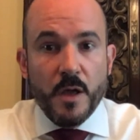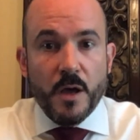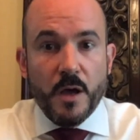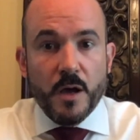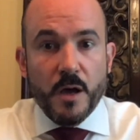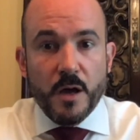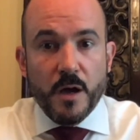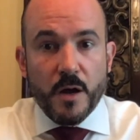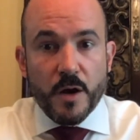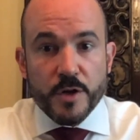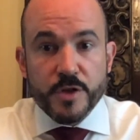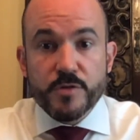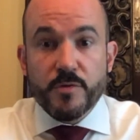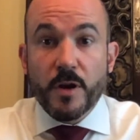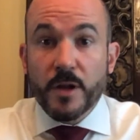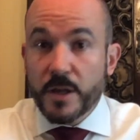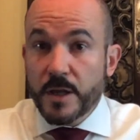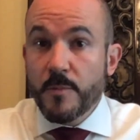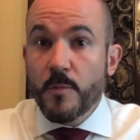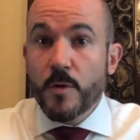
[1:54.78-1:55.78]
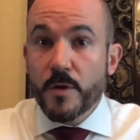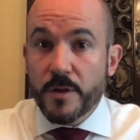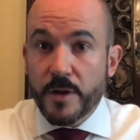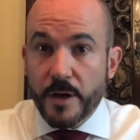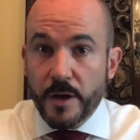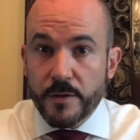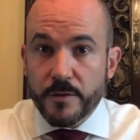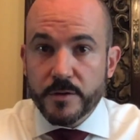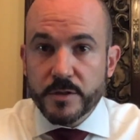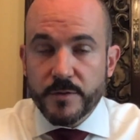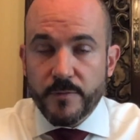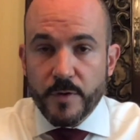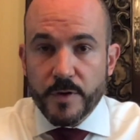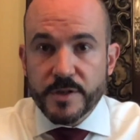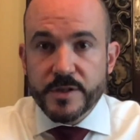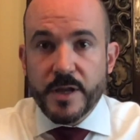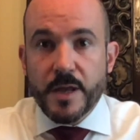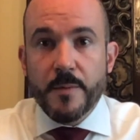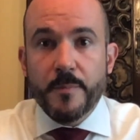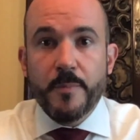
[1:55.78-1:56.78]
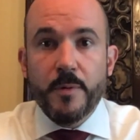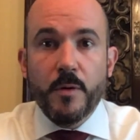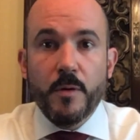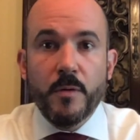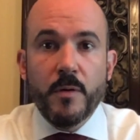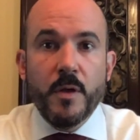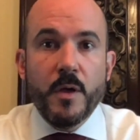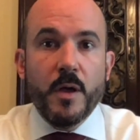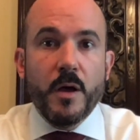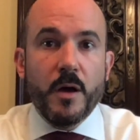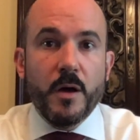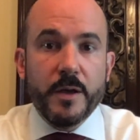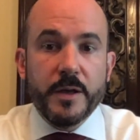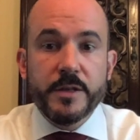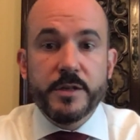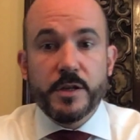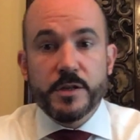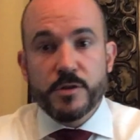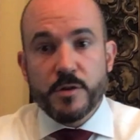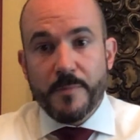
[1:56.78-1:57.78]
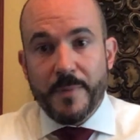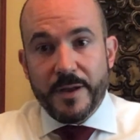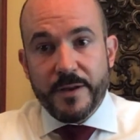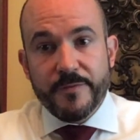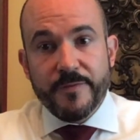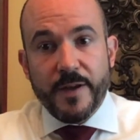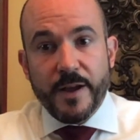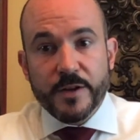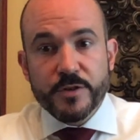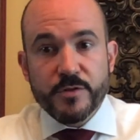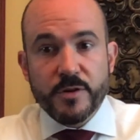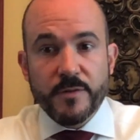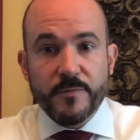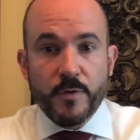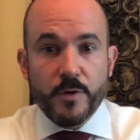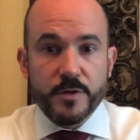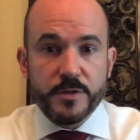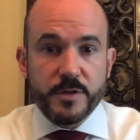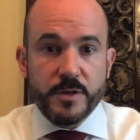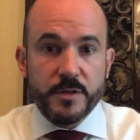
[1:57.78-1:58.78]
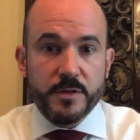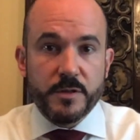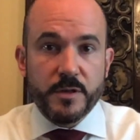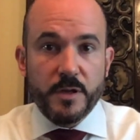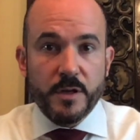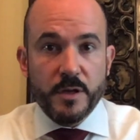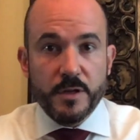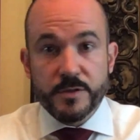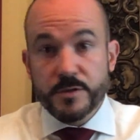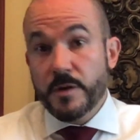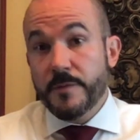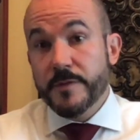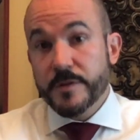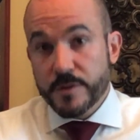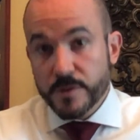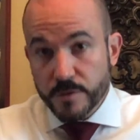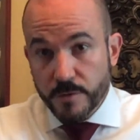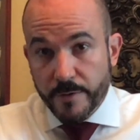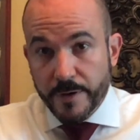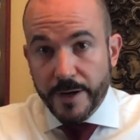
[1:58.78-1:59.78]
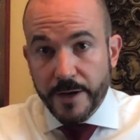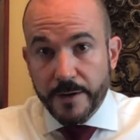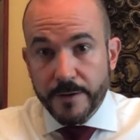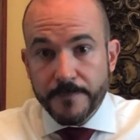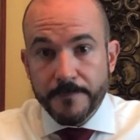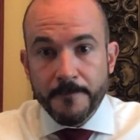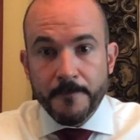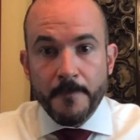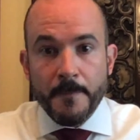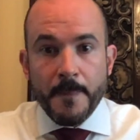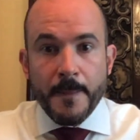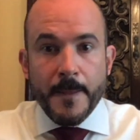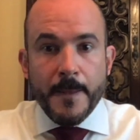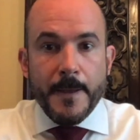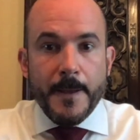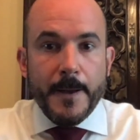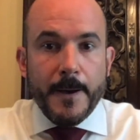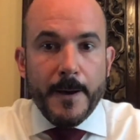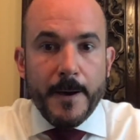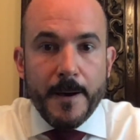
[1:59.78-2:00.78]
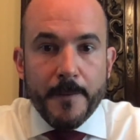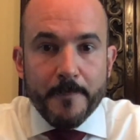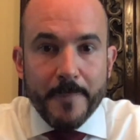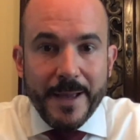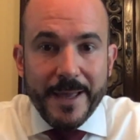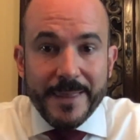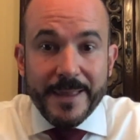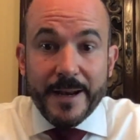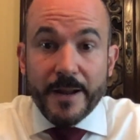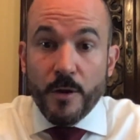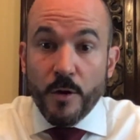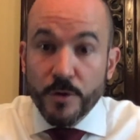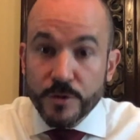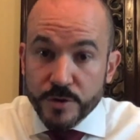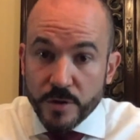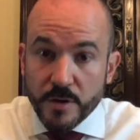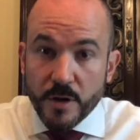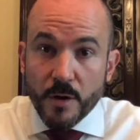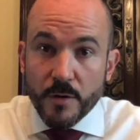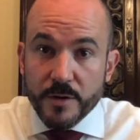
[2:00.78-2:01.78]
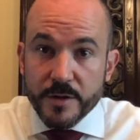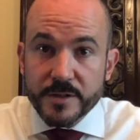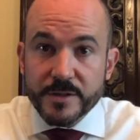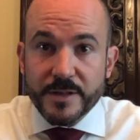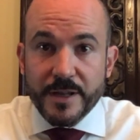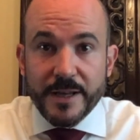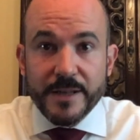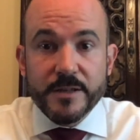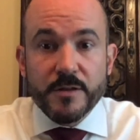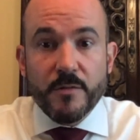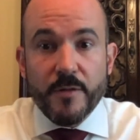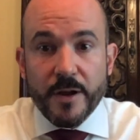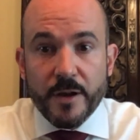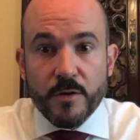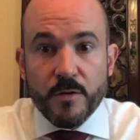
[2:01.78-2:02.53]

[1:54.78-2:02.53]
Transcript: are struggling more than others. For example, industrial manufacturing versus services oriented. And then I also noticed a direct